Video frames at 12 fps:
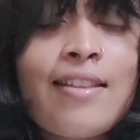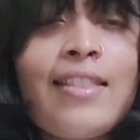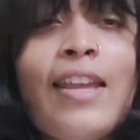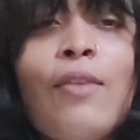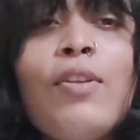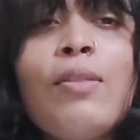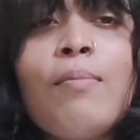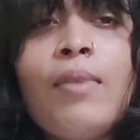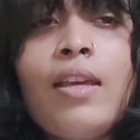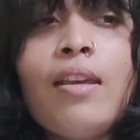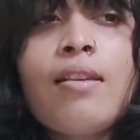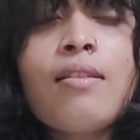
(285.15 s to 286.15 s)
the thing with
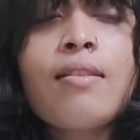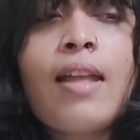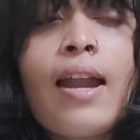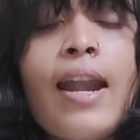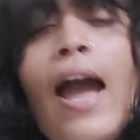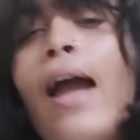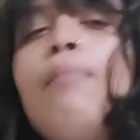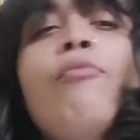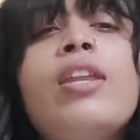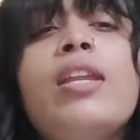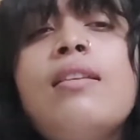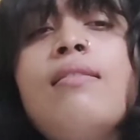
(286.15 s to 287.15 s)
me is that I'm
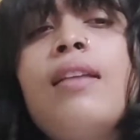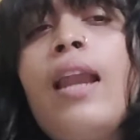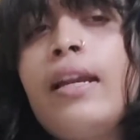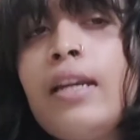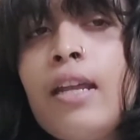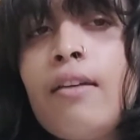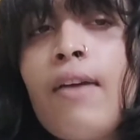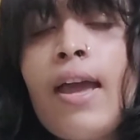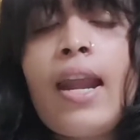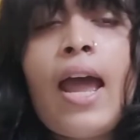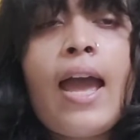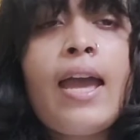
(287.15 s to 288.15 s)
very selective,
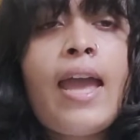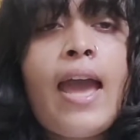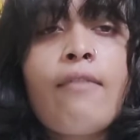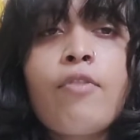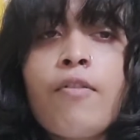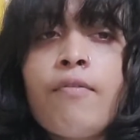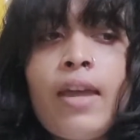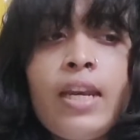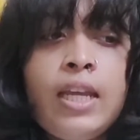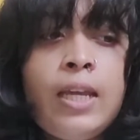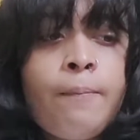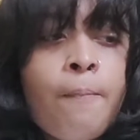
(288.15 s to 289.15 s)
and I have a
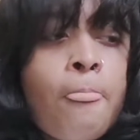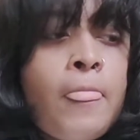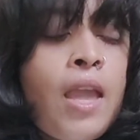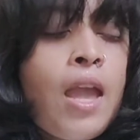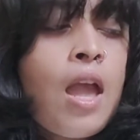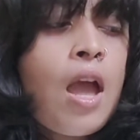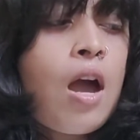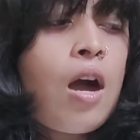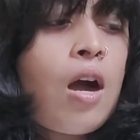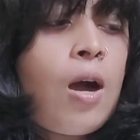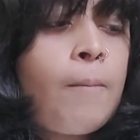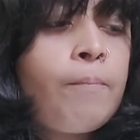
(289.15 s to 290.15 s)
very
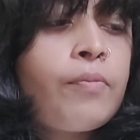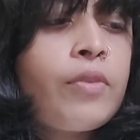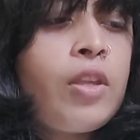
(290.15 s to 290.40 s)
I'm